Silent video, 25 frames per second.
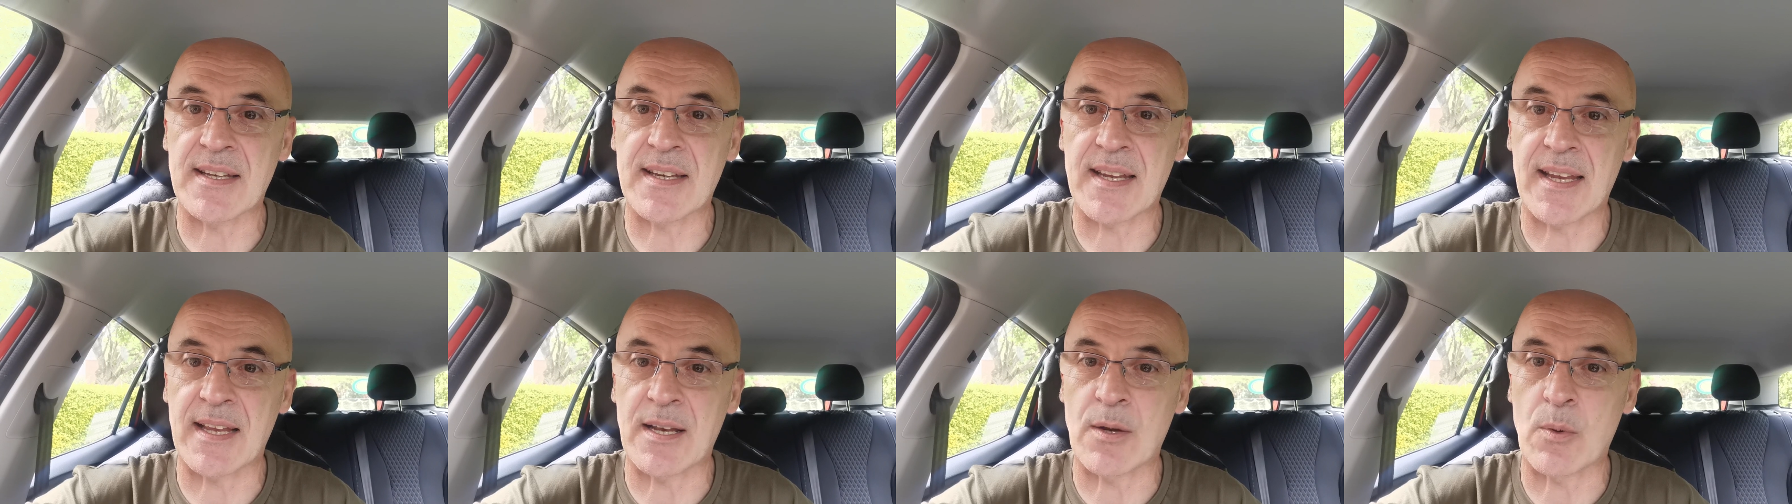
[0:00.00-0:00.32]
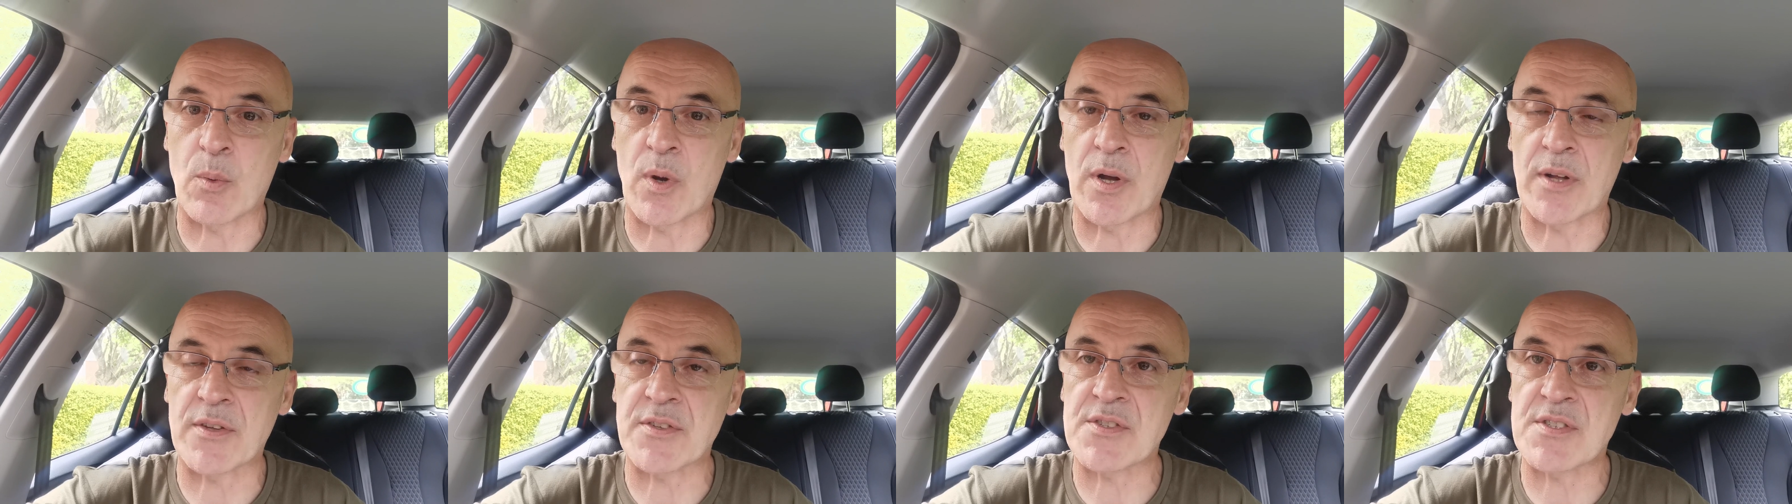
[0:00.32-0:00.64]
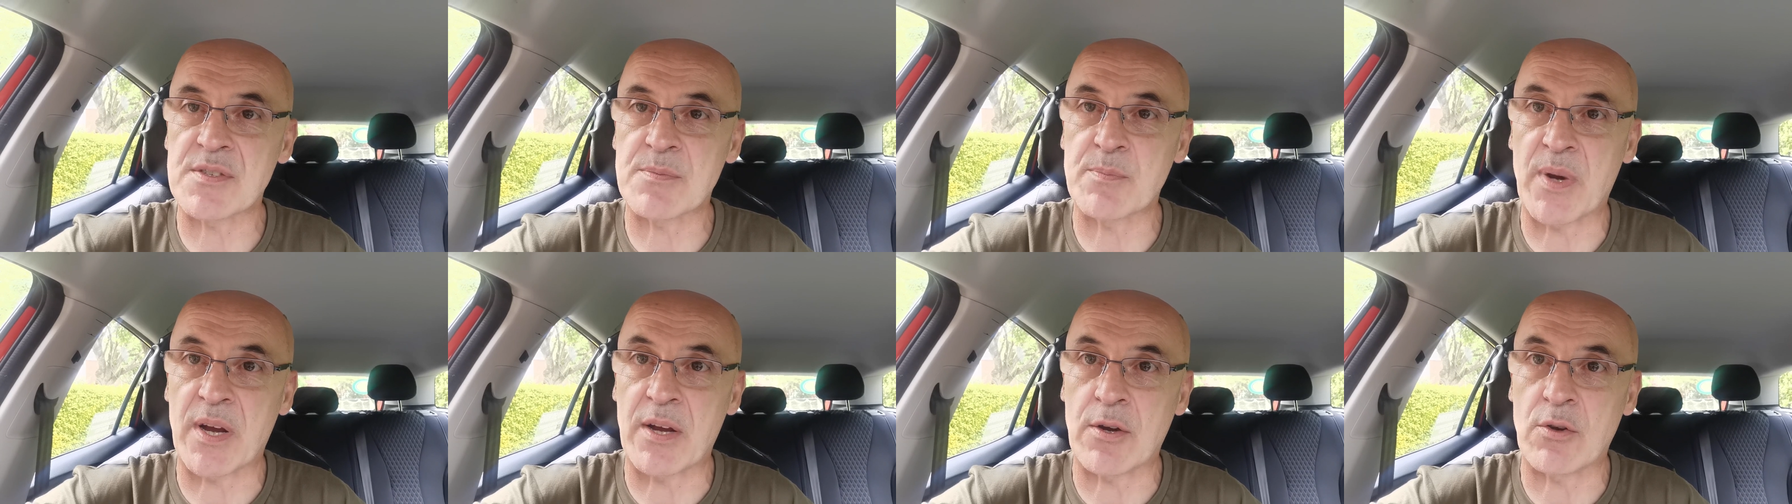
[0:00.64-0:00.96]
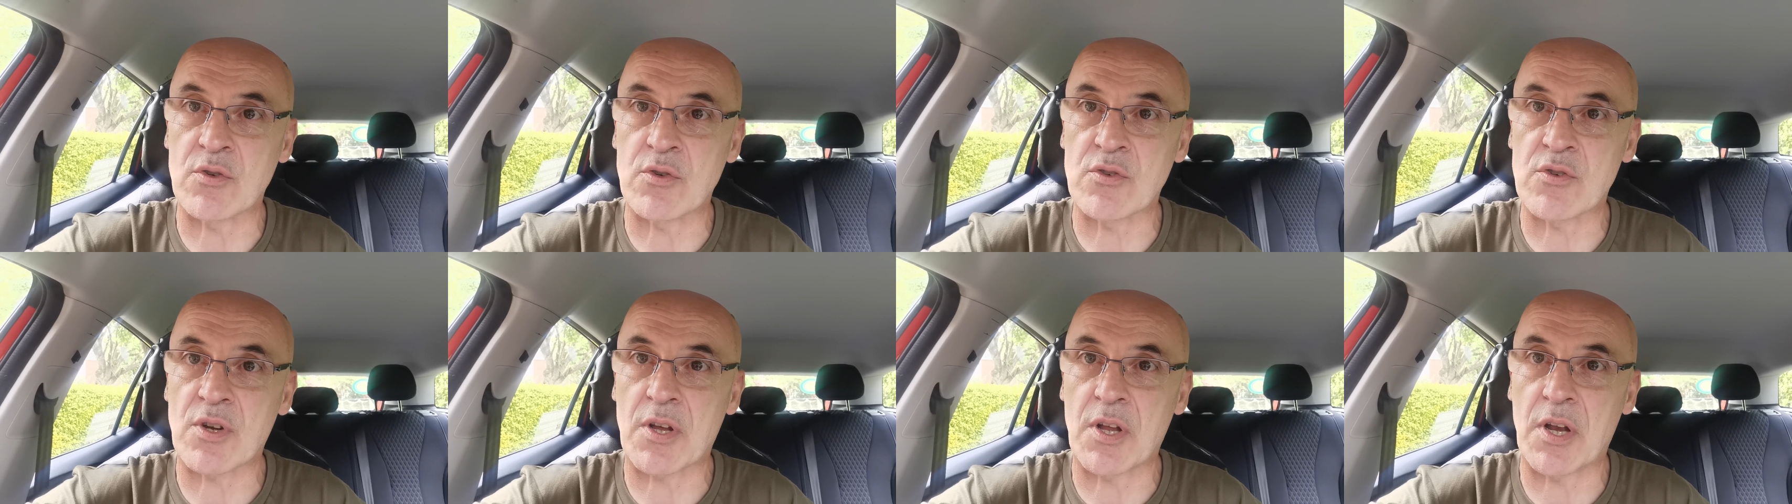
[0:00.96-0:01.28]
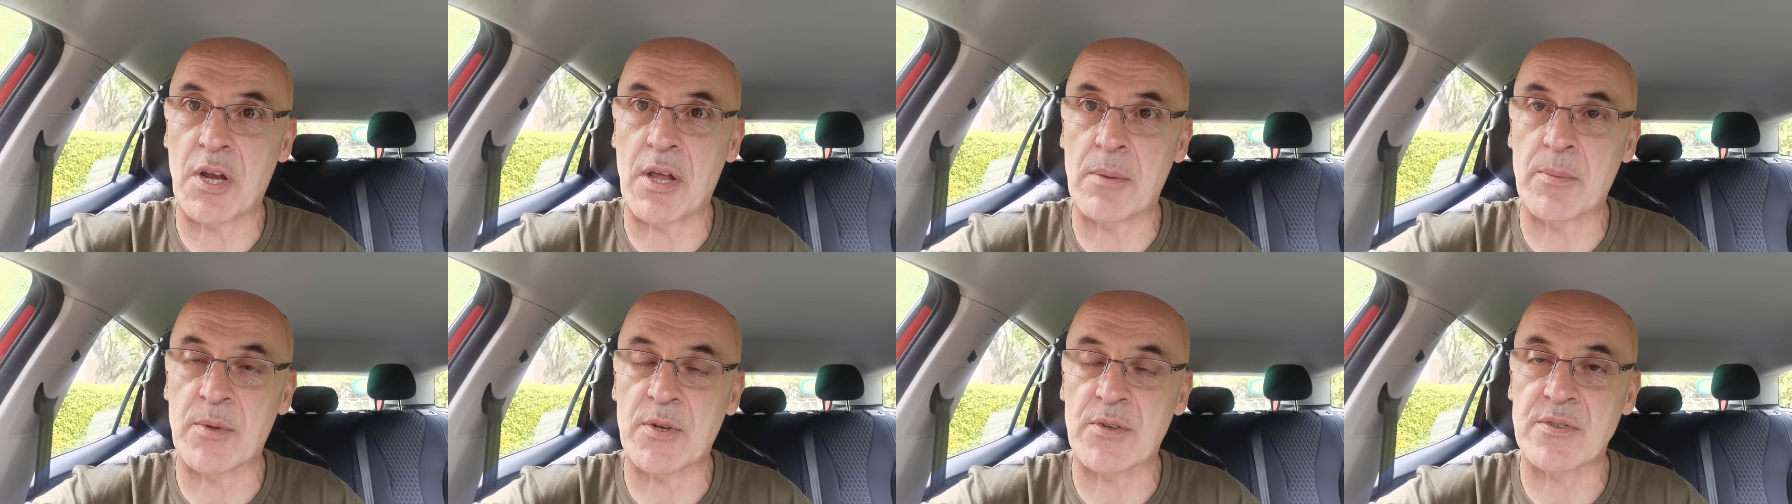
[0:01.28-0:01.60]
kilowatts per 100
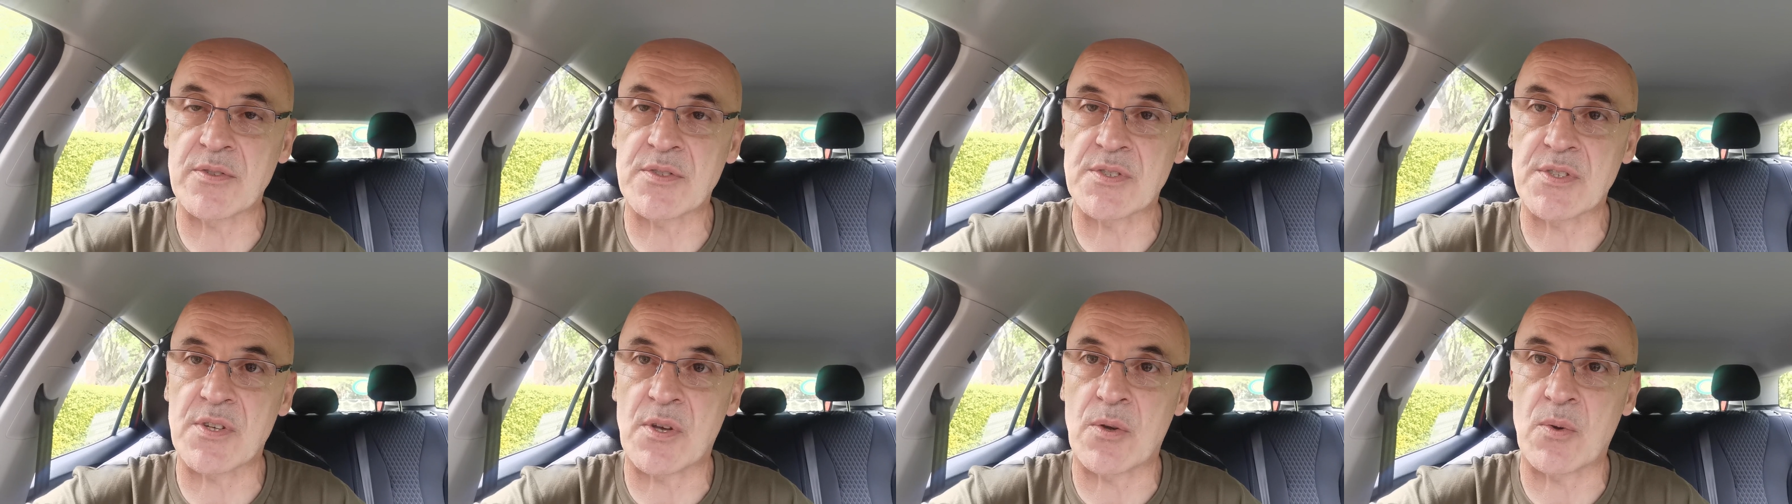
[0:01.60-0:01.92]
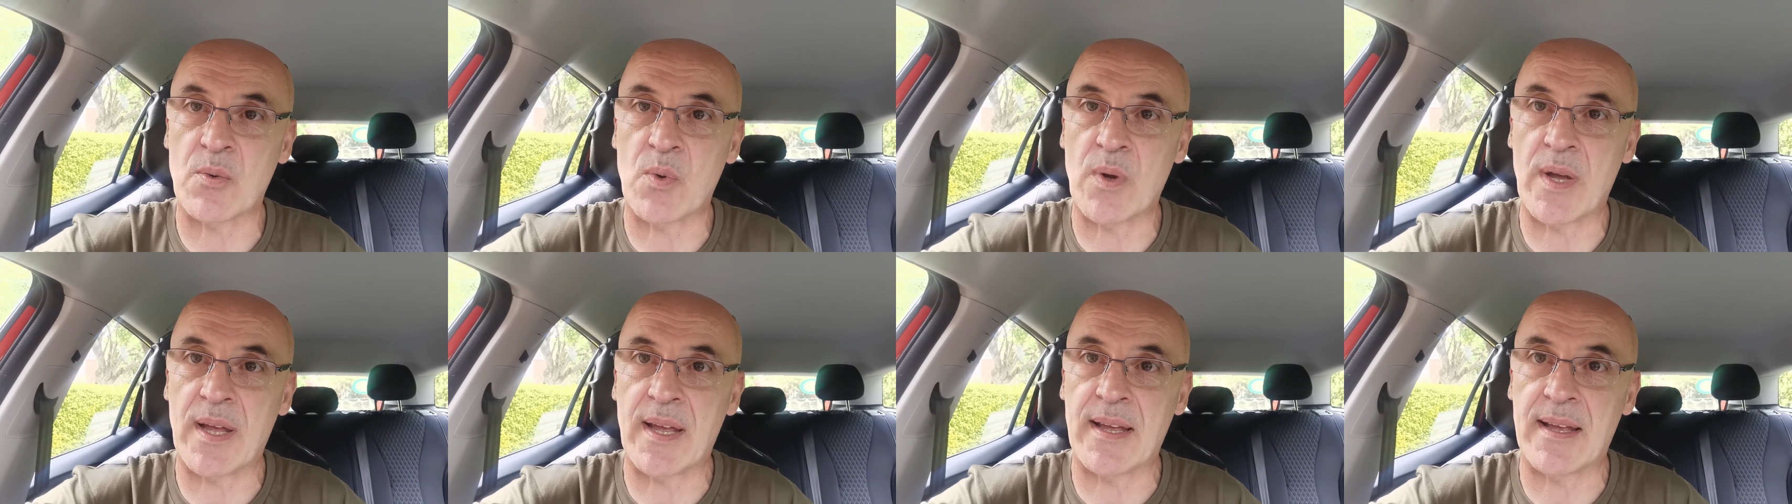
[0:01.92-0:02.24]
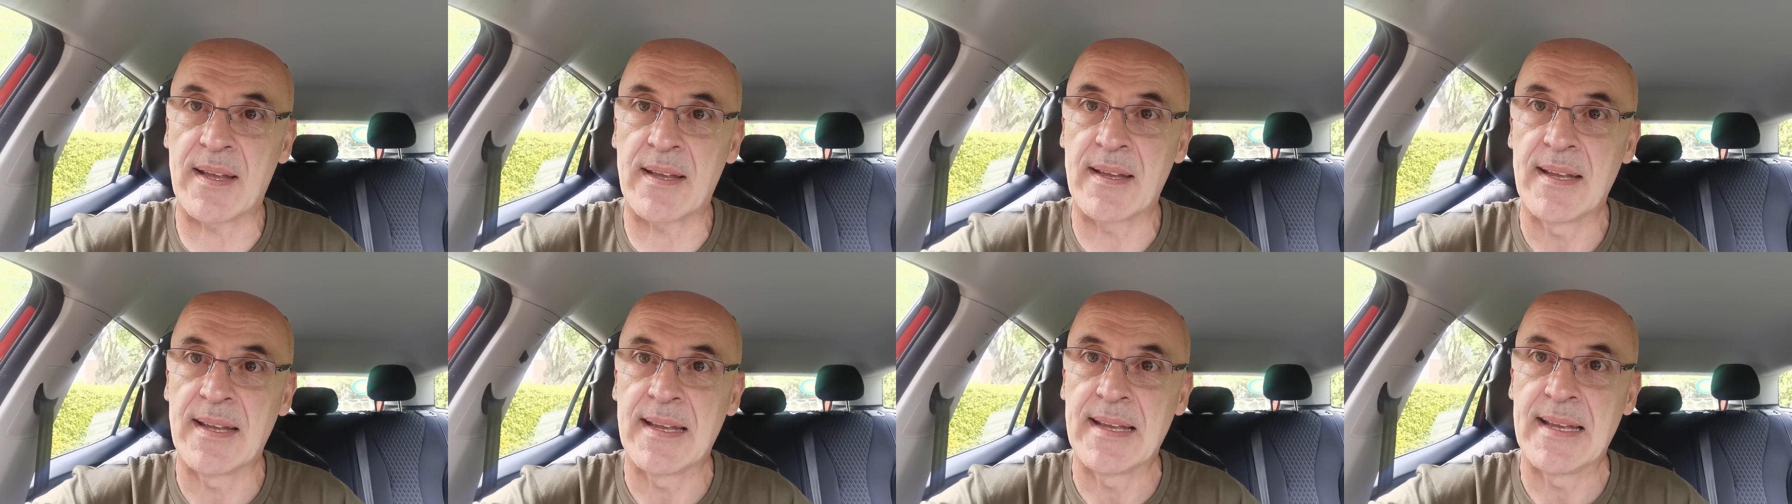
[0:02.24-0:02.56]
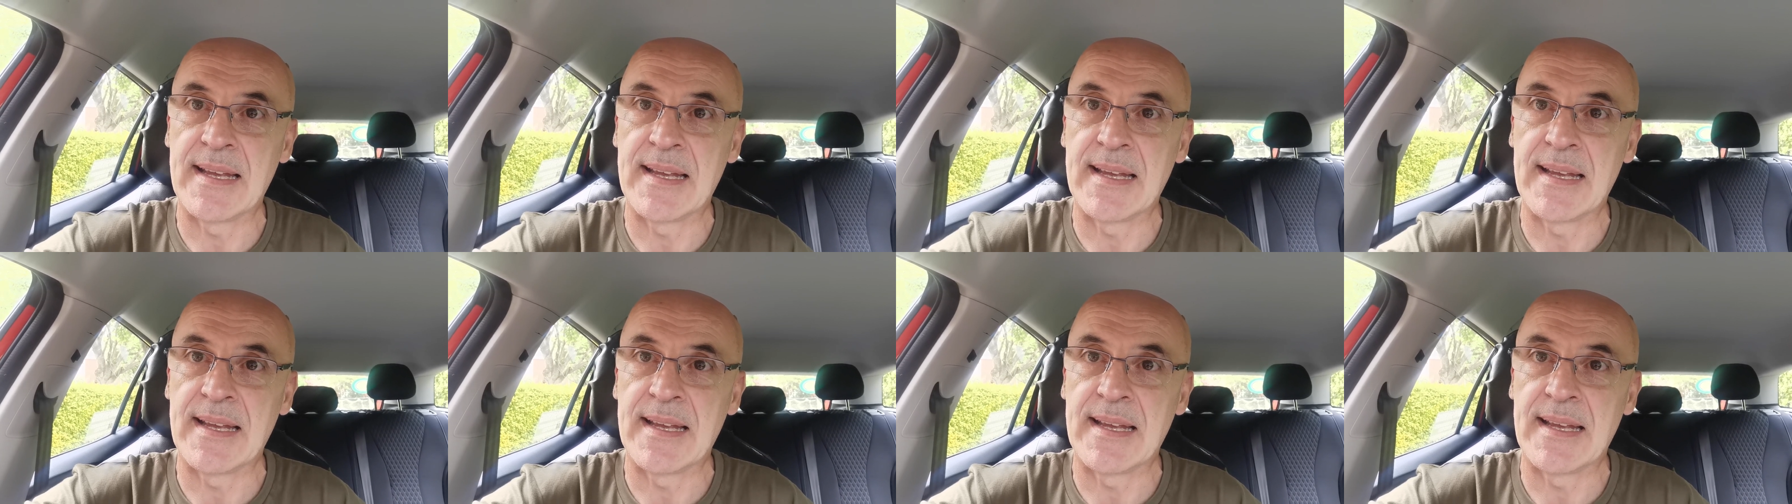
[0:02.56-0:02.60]
kilometers. So